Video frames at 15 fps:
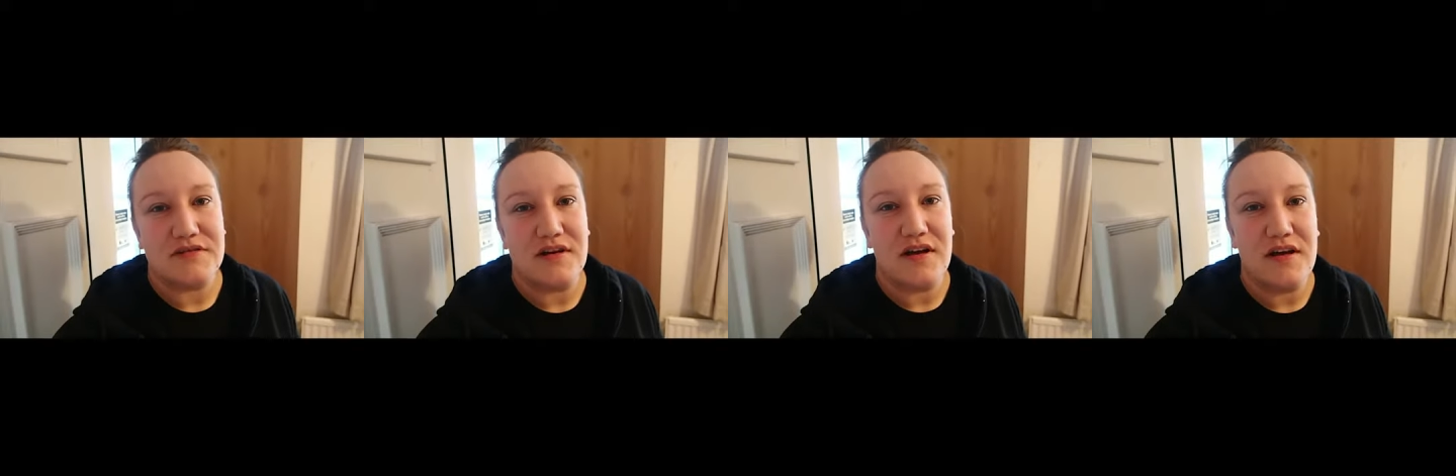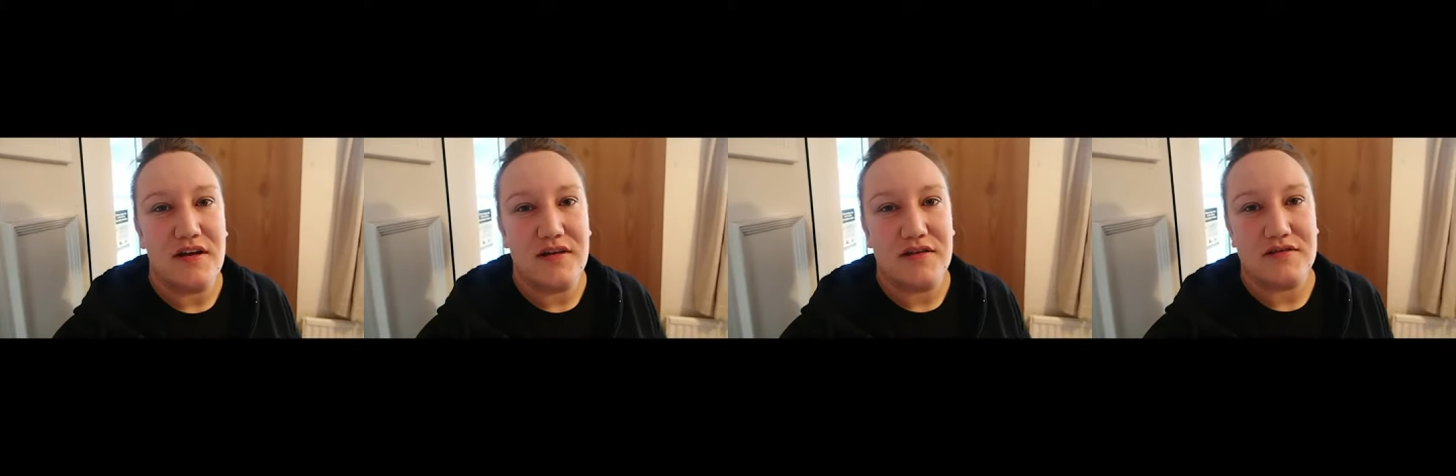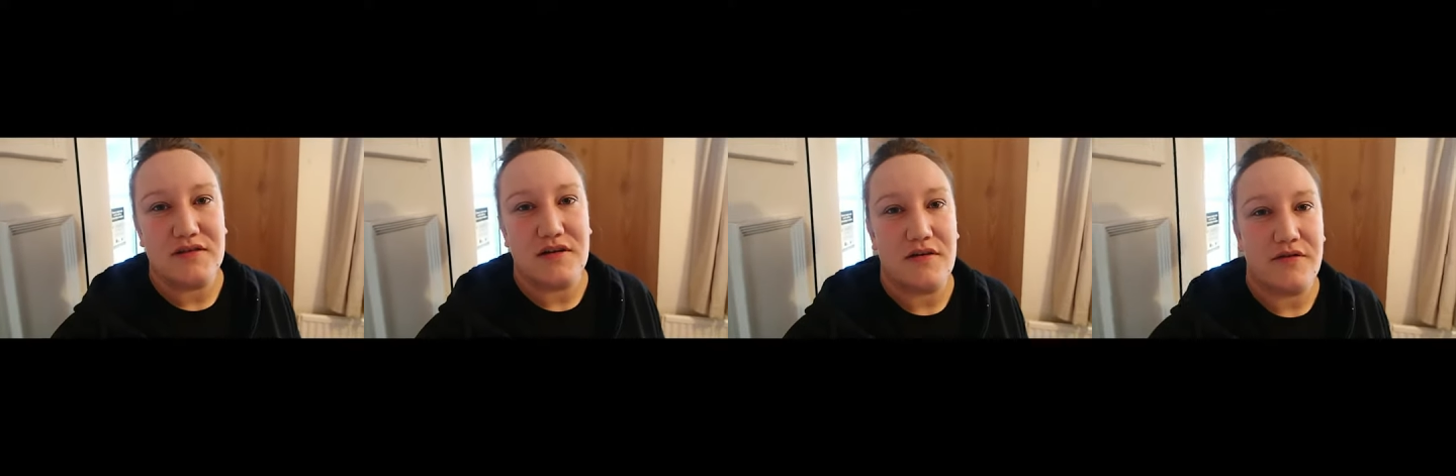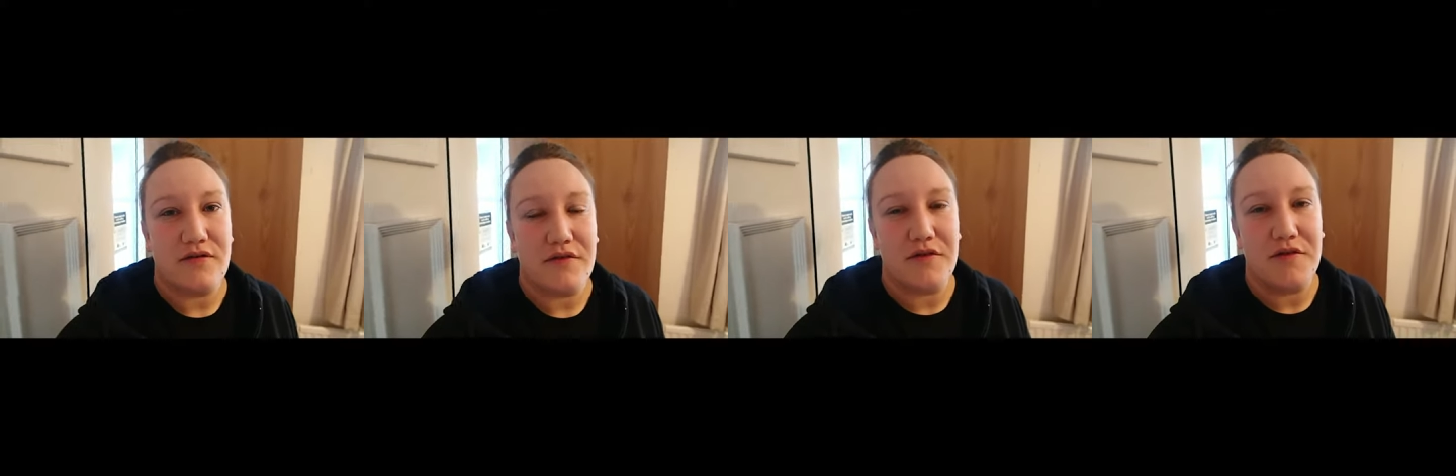diet
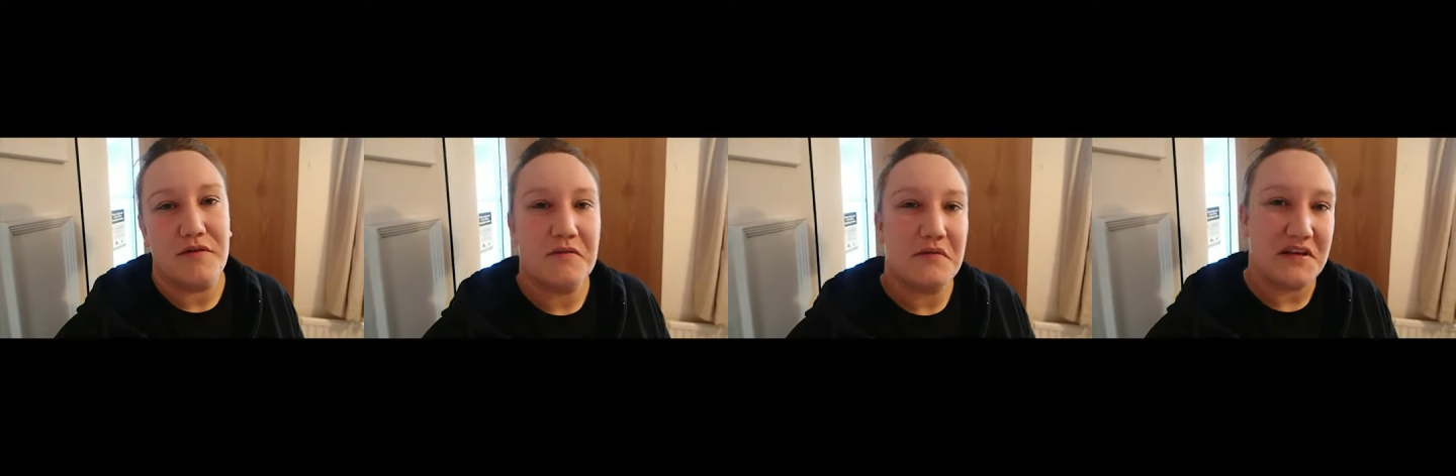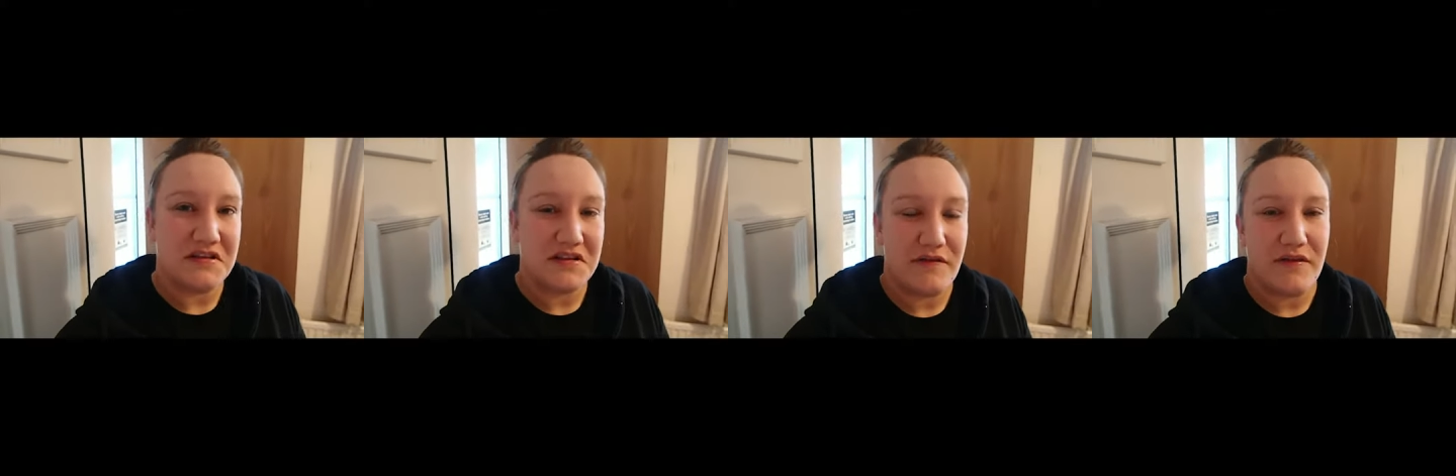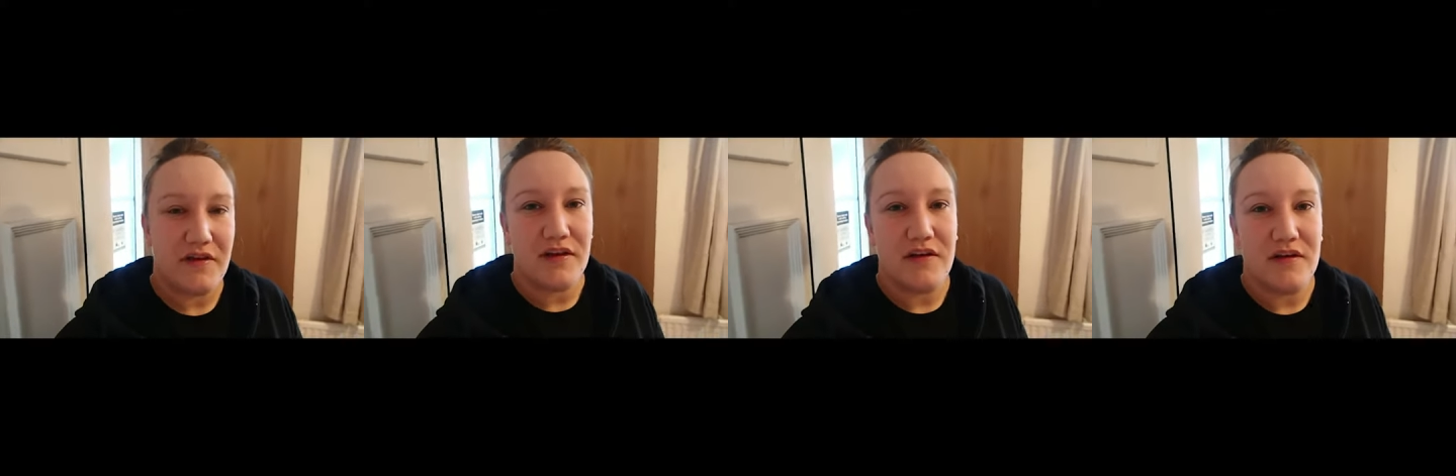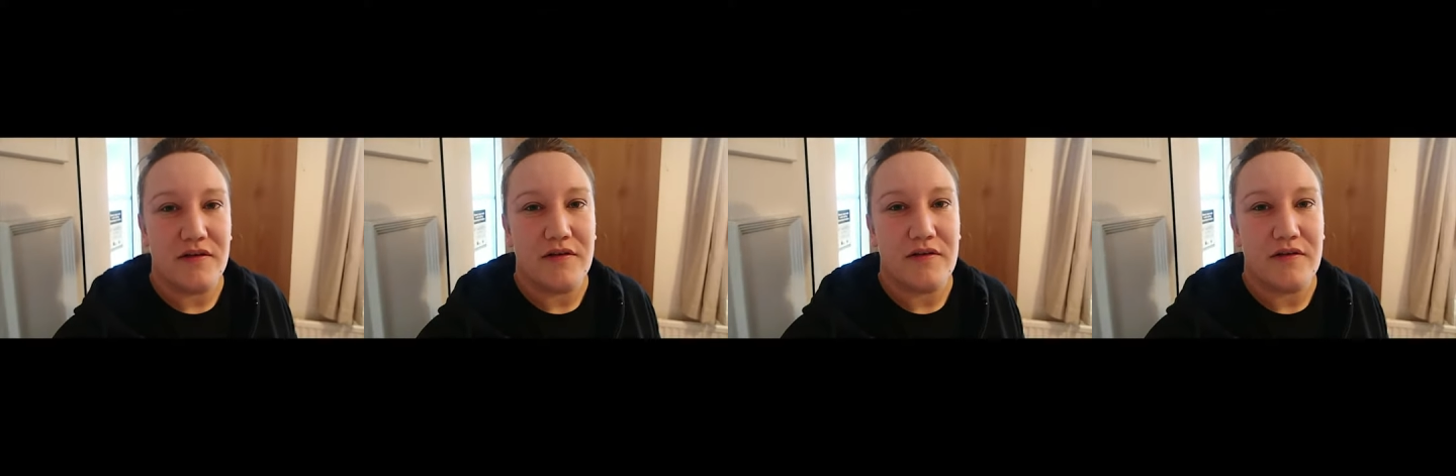so I thought let's give it a go.